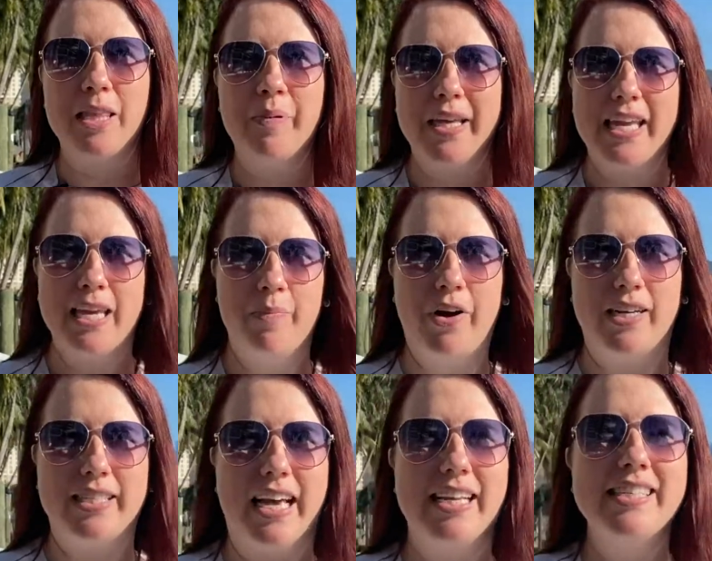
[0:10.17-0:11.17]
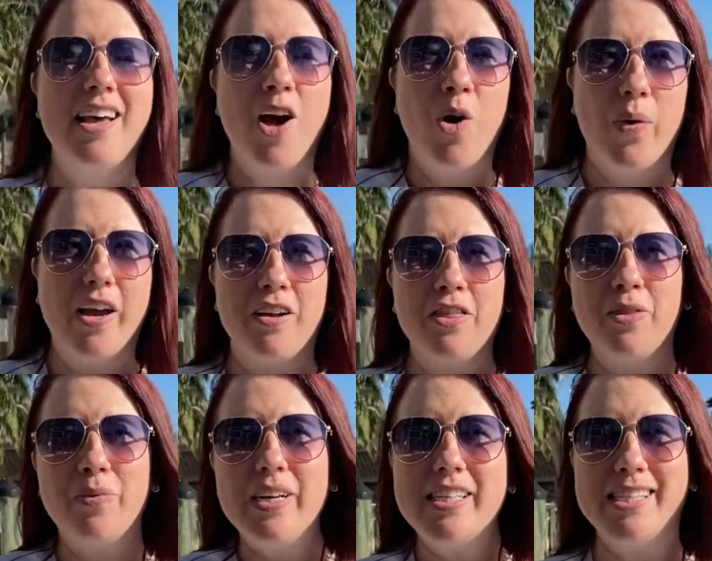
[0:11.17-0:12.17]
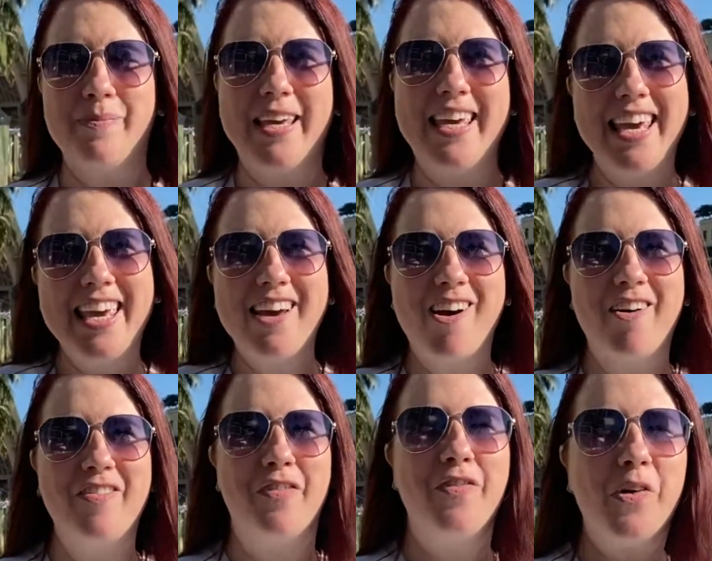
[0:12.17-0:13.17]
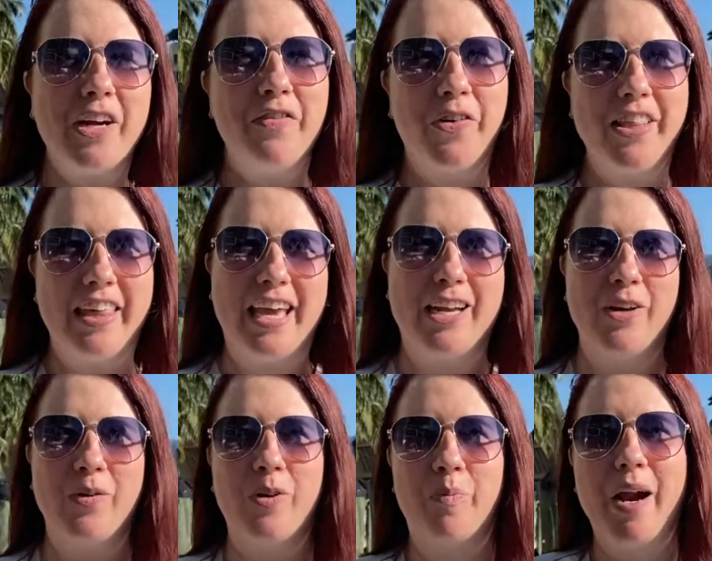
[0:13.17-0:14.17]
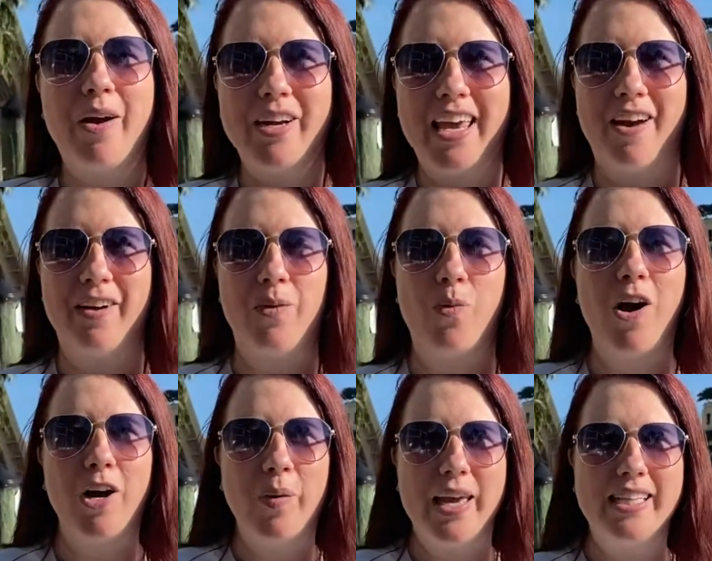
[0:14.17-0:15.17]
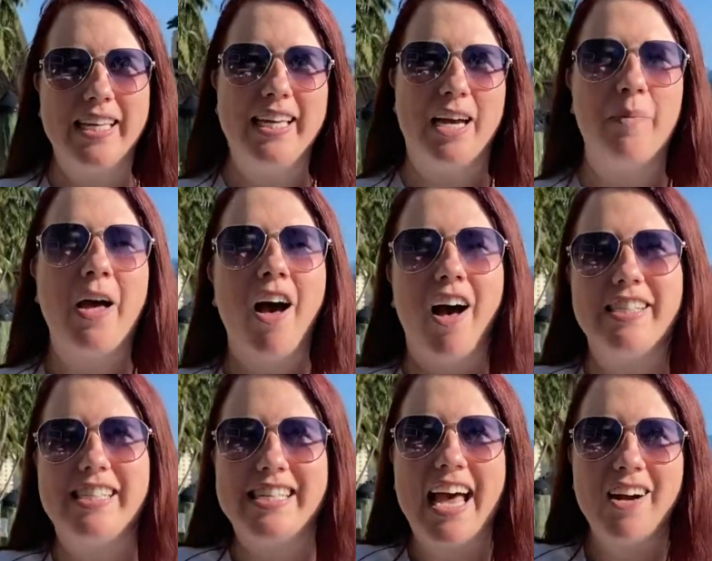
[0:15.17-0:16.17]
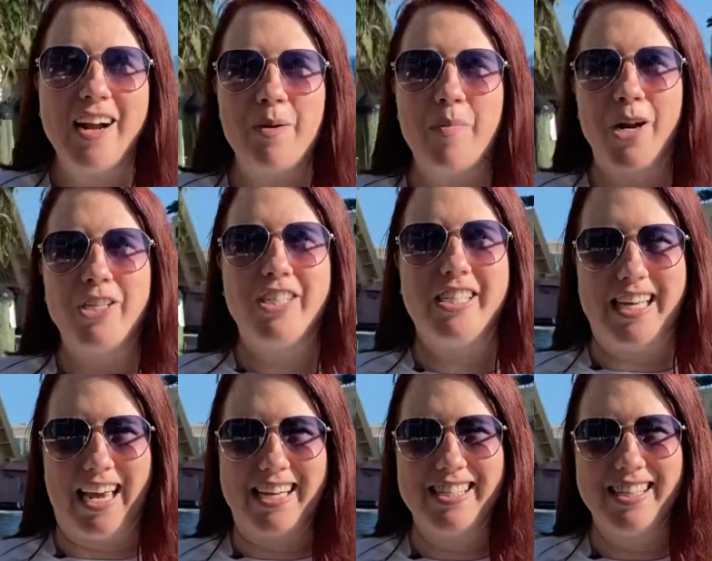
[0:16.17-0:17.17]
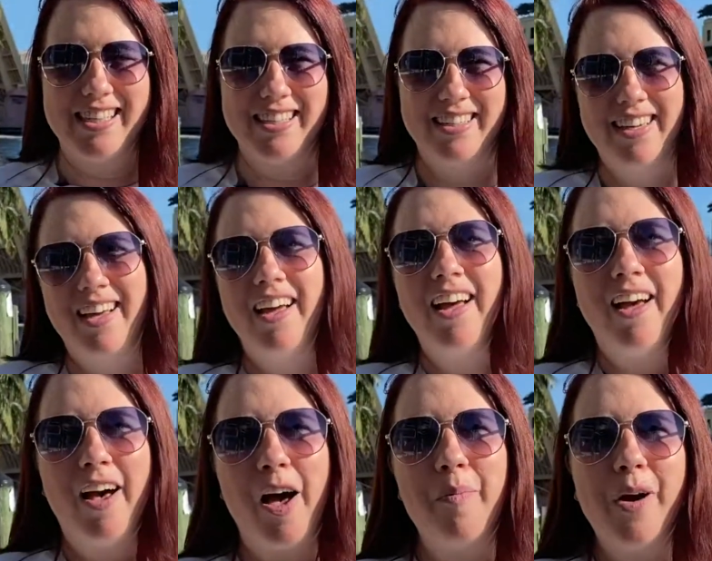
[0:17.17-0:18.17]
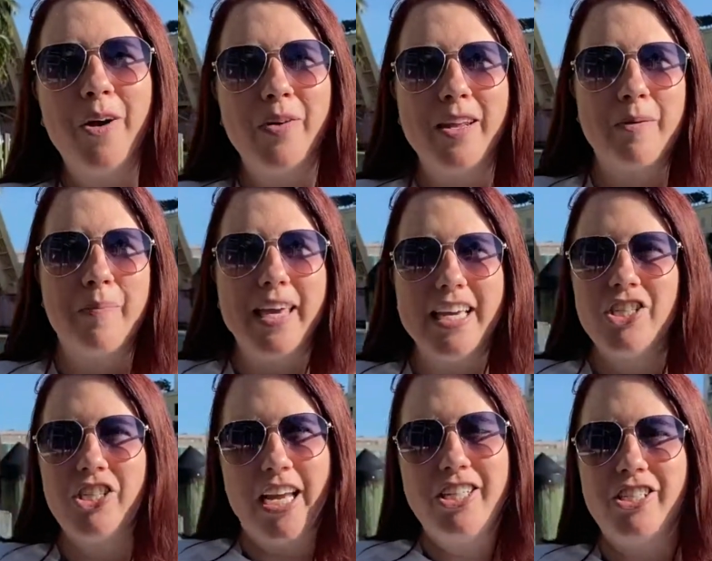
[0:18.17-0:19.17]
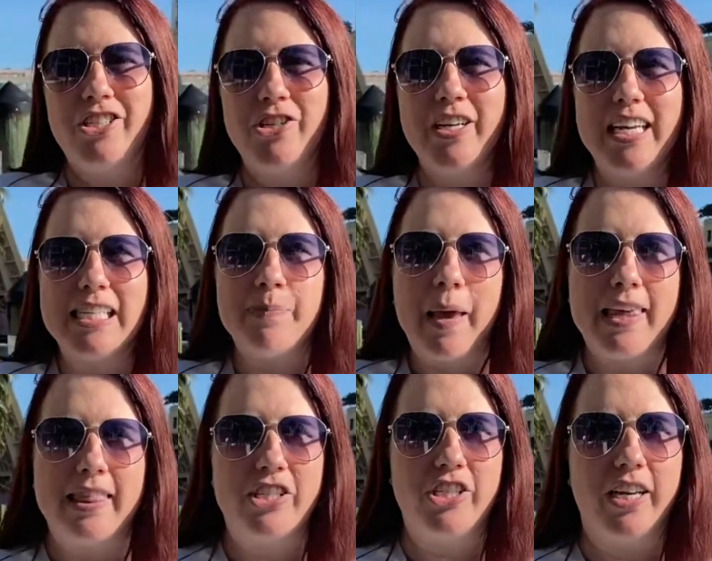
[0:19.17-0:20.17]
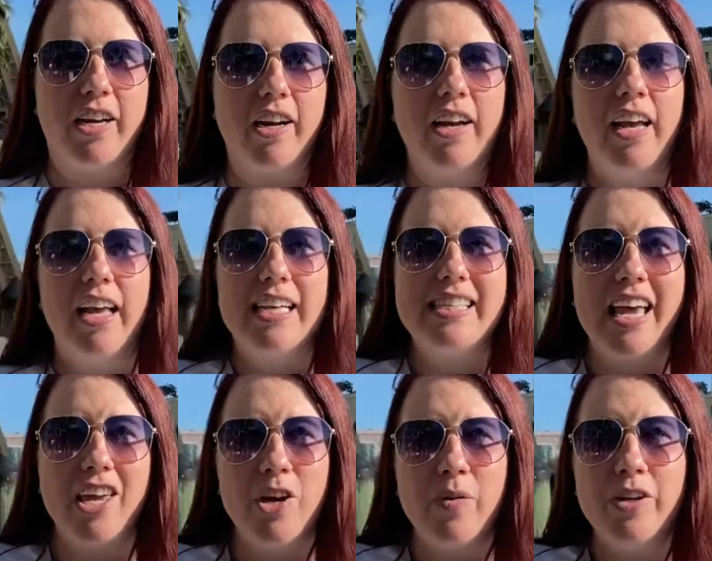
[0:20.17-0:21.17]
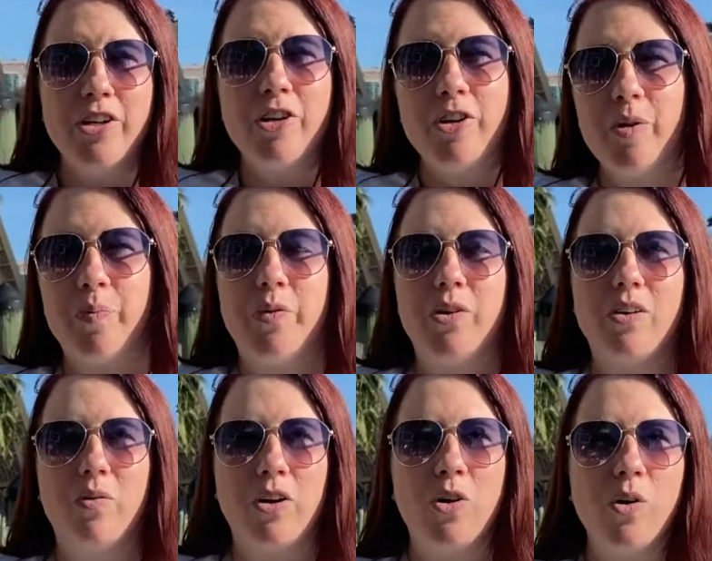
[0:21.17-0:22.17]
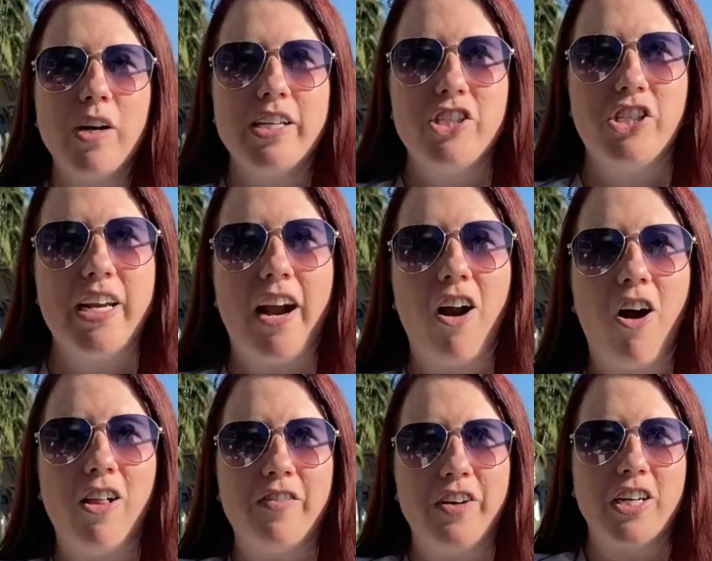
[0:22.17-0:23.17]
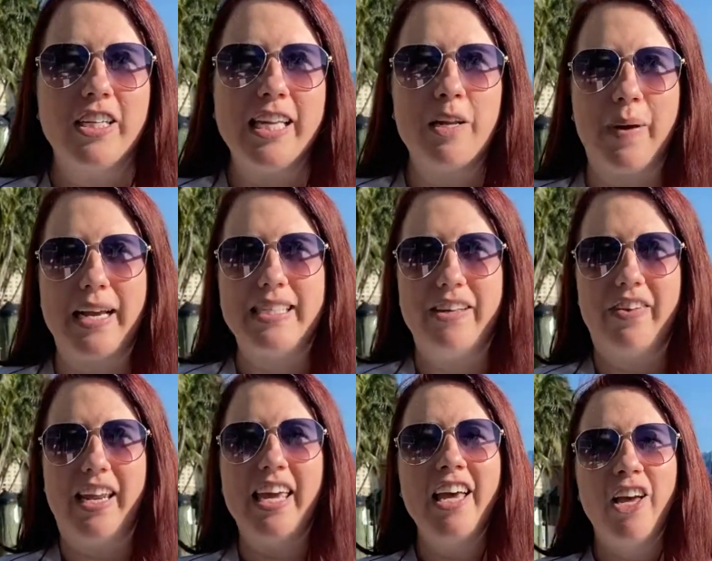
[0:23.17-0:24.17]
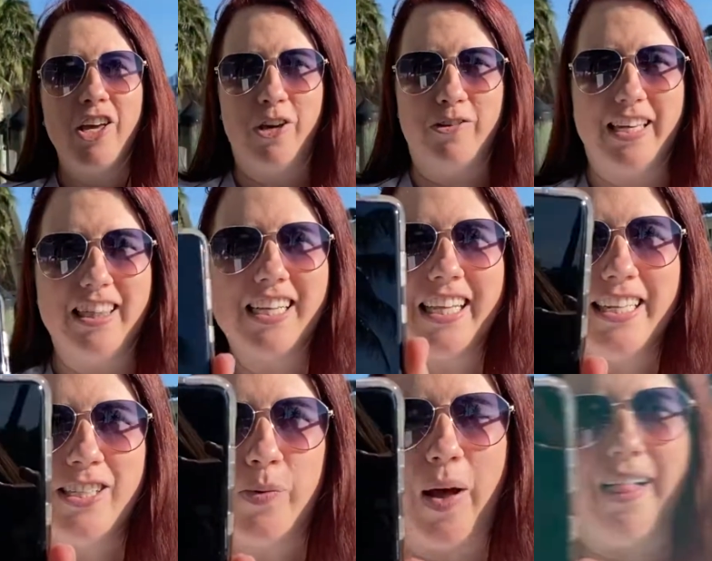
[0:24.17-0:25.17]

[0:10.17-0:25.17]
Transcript: planning process, we are thrilled to be kicking off the 44th annual Broward County Waterway Cleanup on Saturday, March 6th. Among one of the biggest changes you can expect this year is that you and your group will record and share all of your cleanup activity using the CleanSwell